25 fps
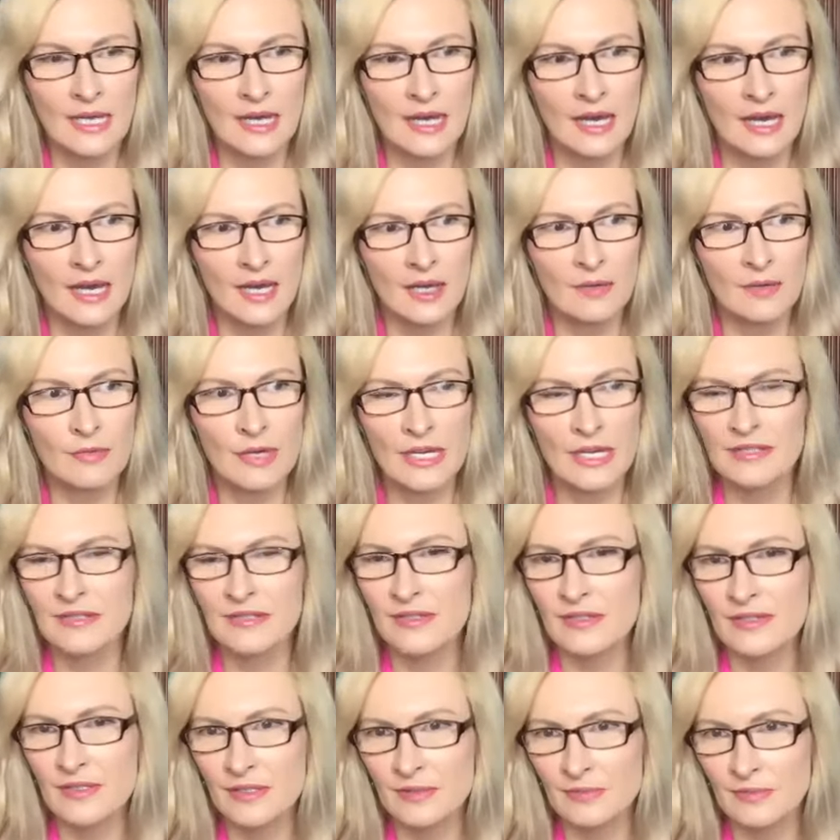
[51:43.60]
uh,
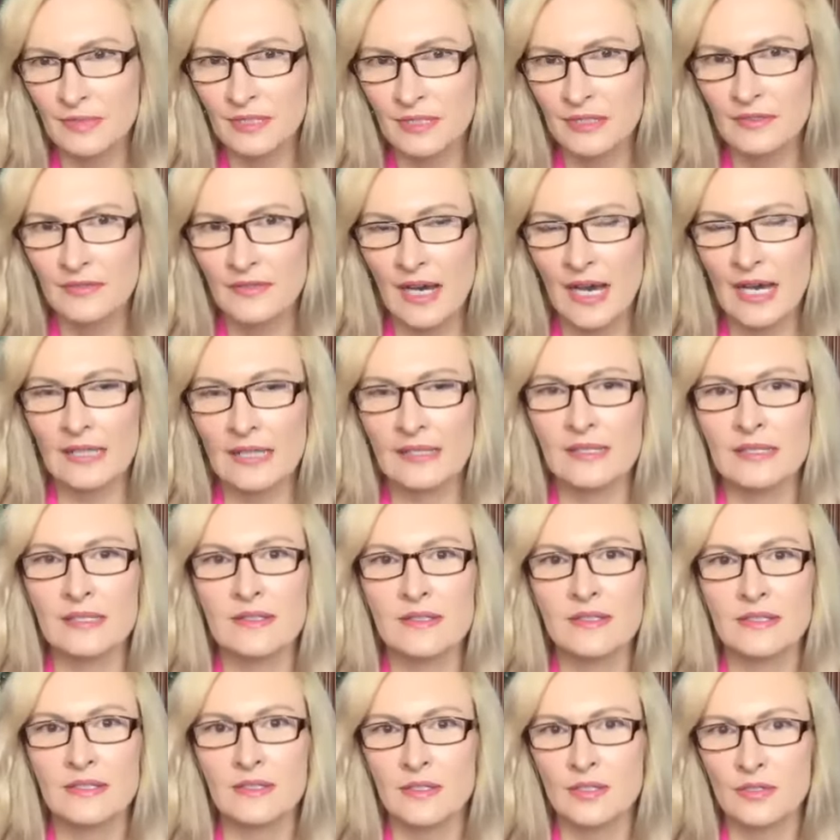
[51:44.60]
racism and the
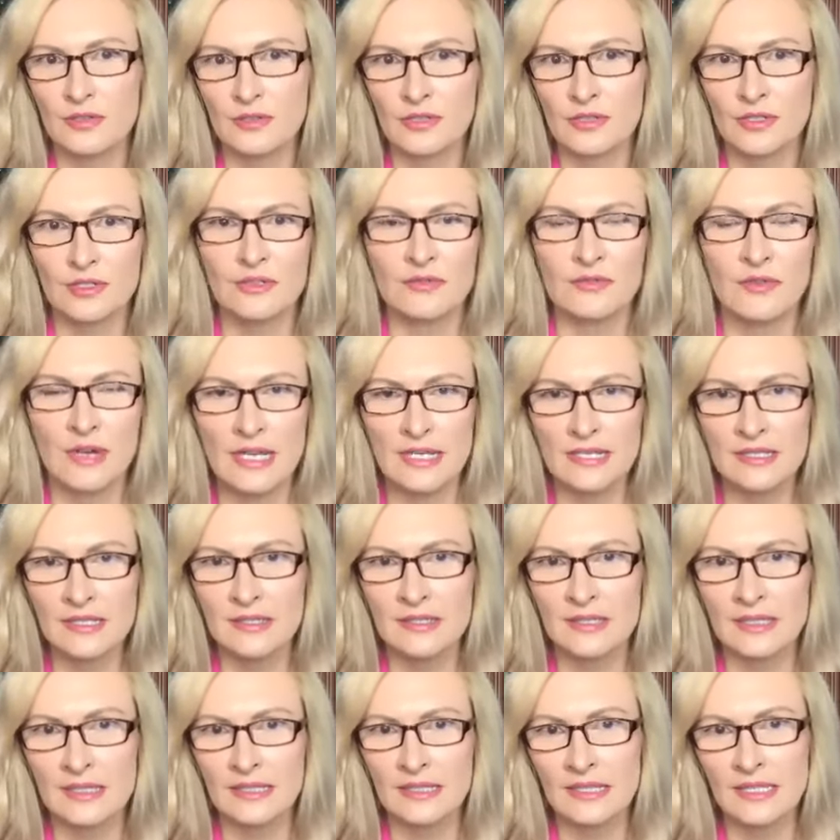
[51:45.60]
violence and social unrest
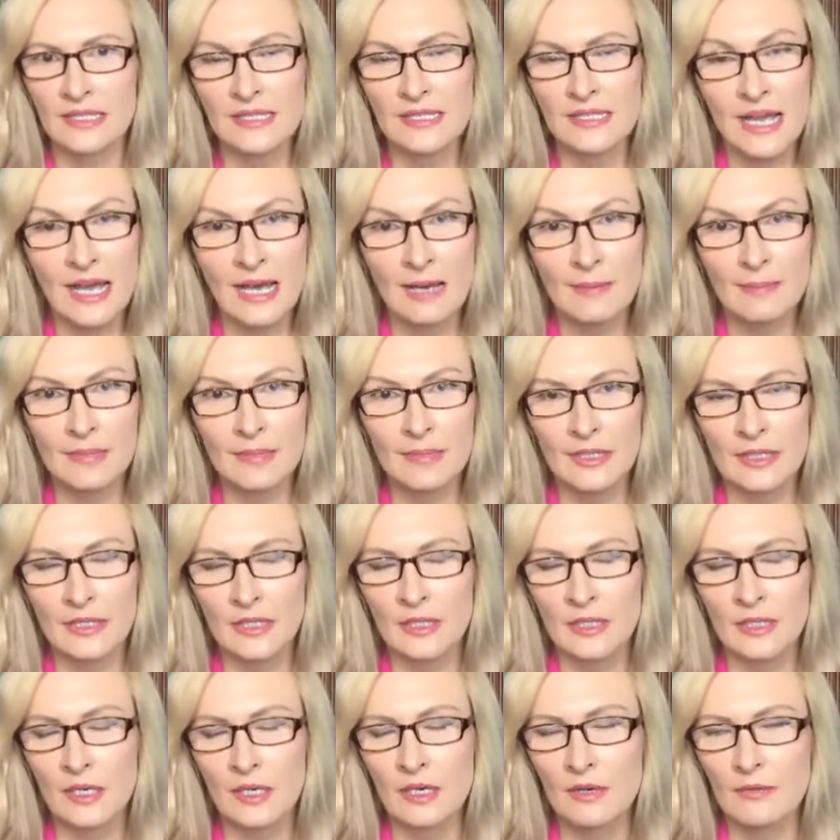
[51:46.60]
that is
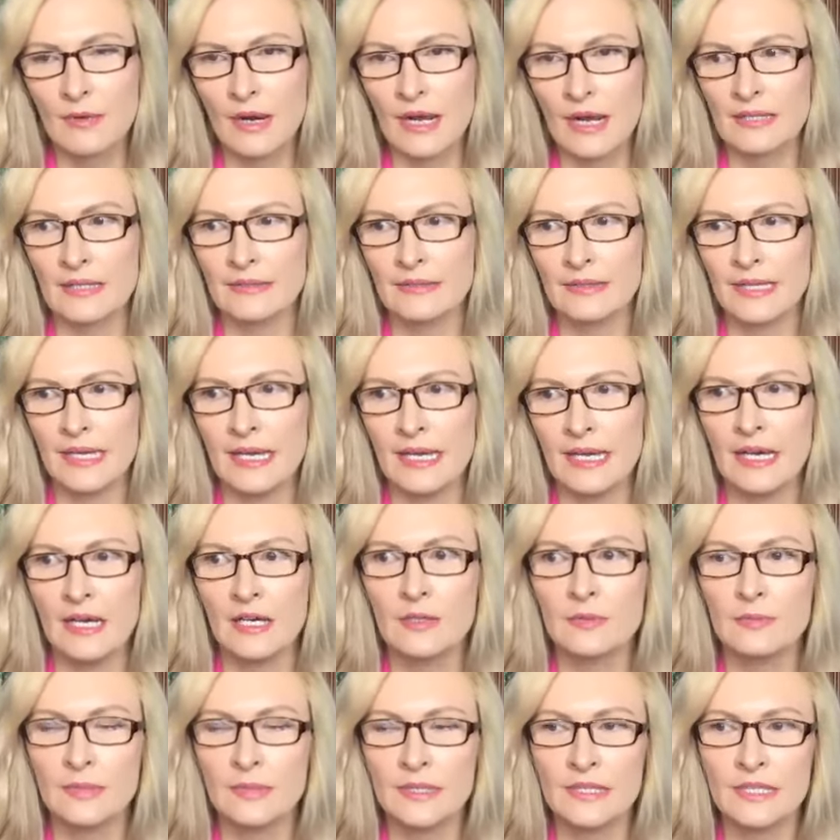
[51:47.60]
happening uh, right
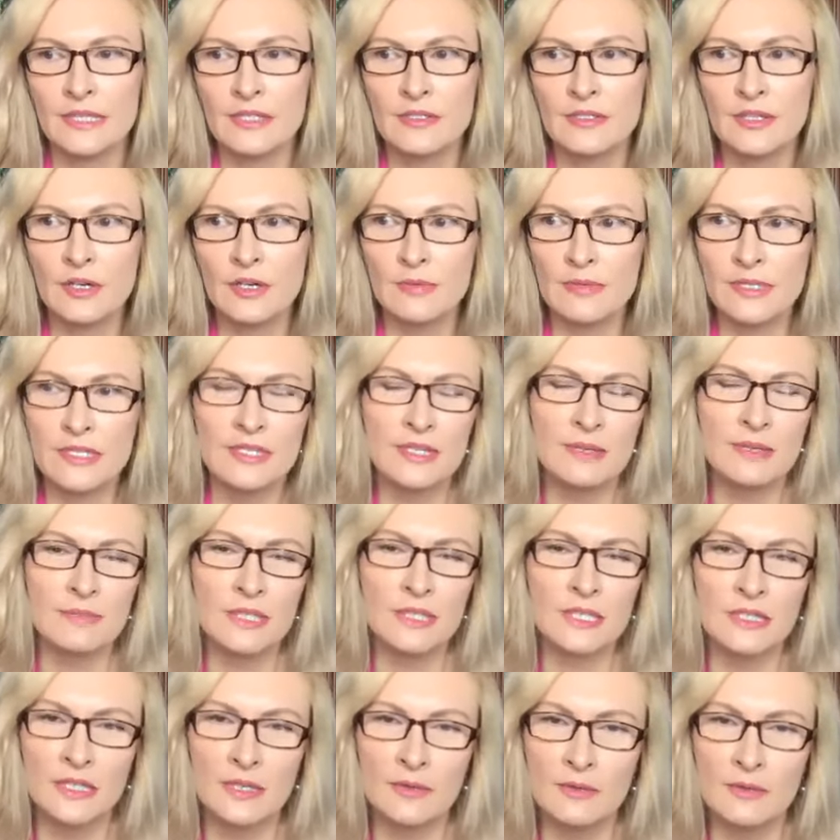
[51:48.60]
now. But there's always
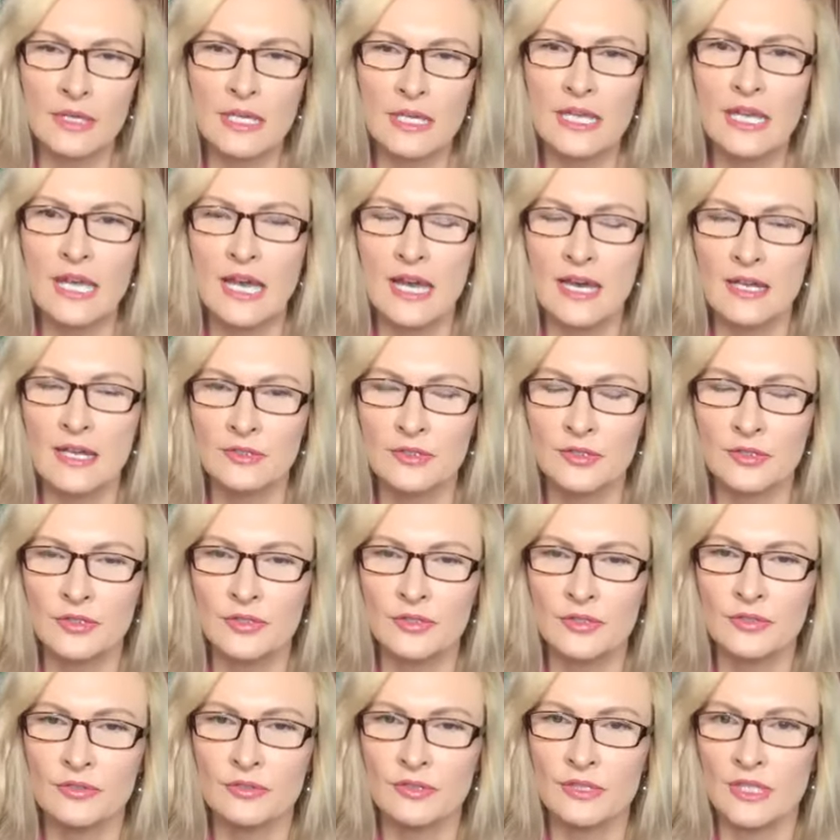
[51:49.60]
something that we can
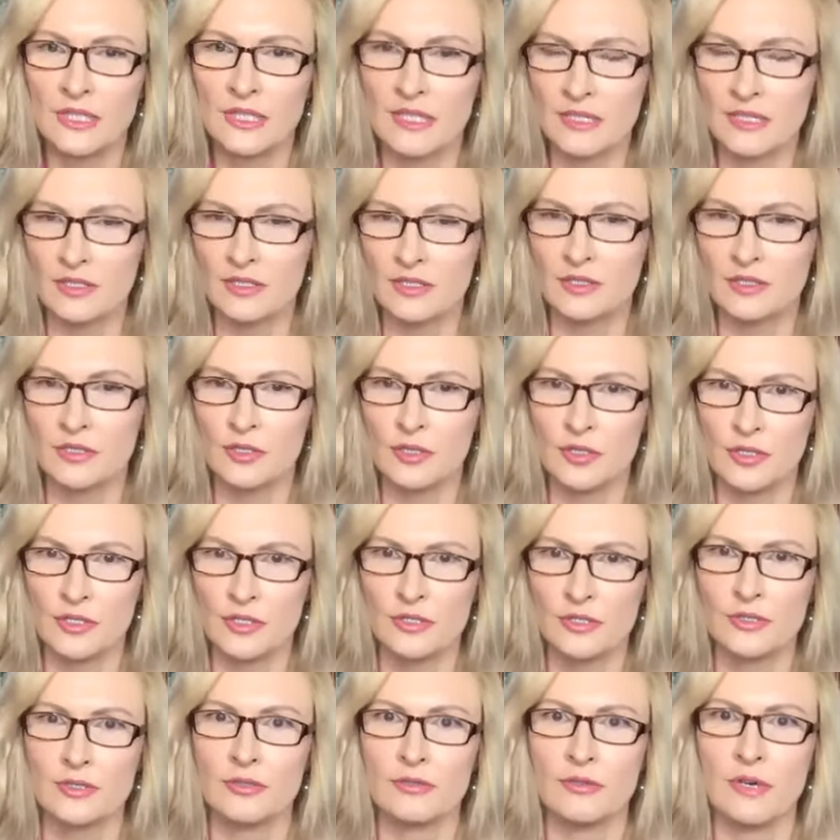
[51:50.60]
do that is
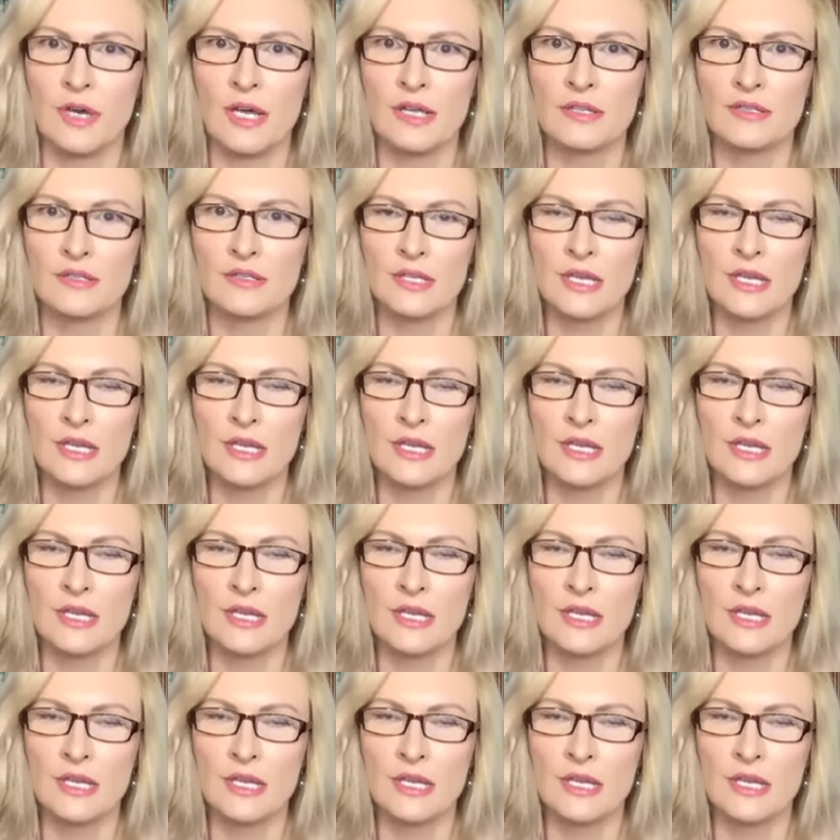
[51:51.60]
internal to us.